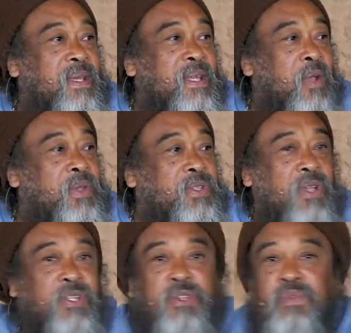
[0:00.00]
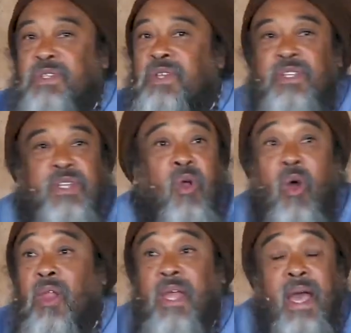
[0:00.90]
Their research is researching
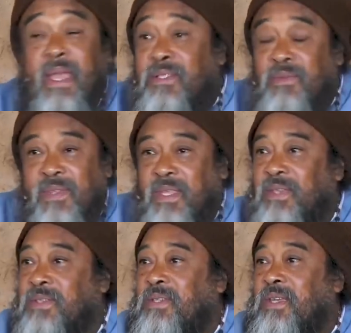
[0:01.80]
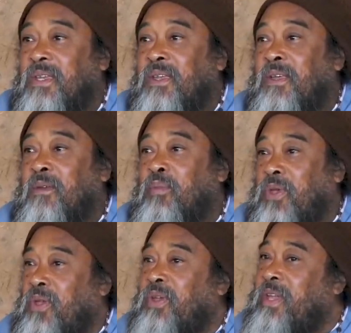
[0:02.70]
all kinds of things.
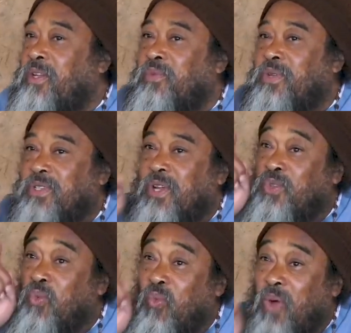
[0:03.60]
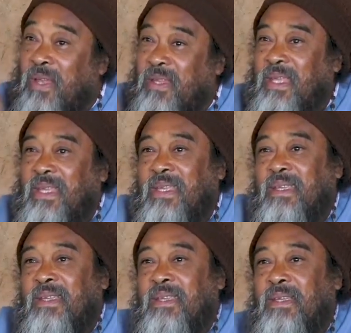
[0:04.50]
But you're here to research one thing.
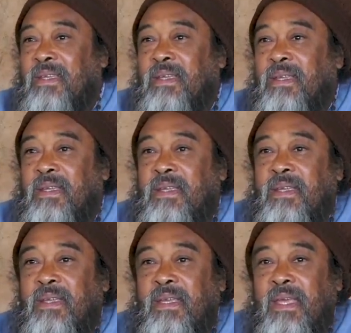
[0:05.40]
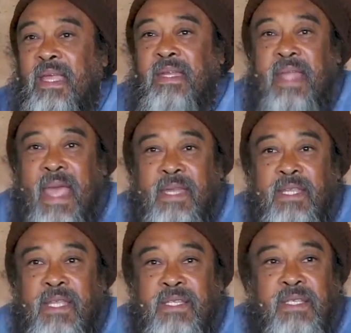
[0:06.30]
And
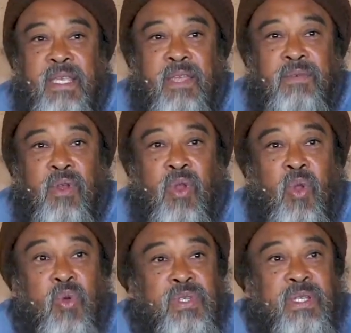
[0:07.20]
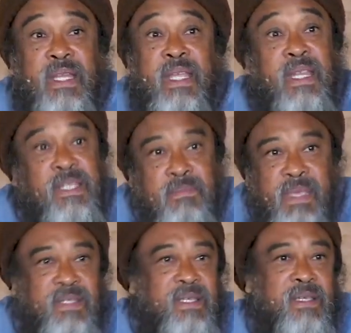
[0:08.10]
that is even closer than
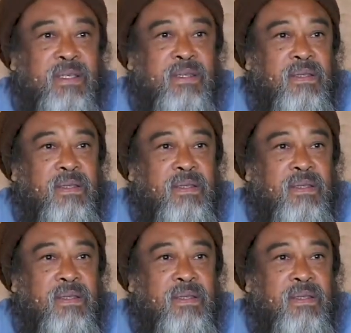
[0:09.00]
intimacy.